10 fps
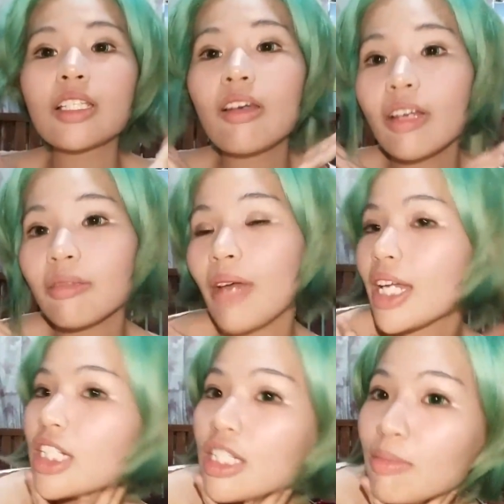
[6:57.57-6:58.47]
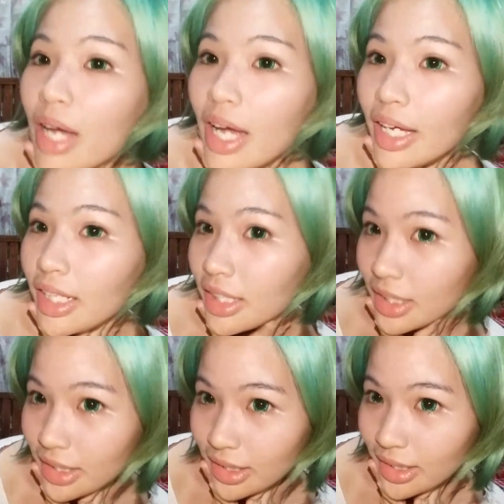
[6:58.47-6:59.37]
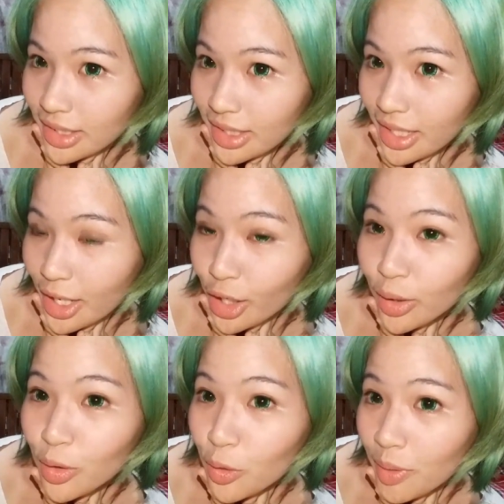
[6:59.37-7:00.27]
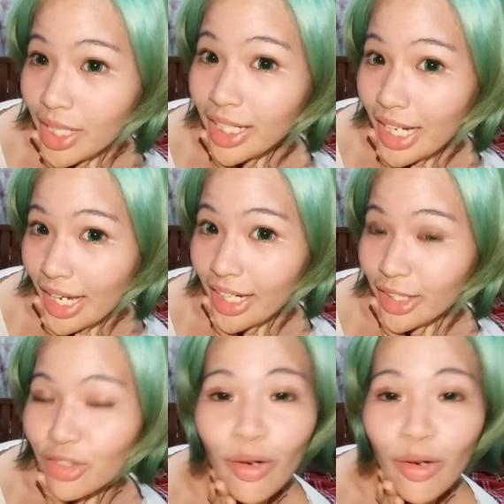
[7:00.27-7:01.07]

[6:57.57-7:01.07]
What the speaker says: So it matches my green hair.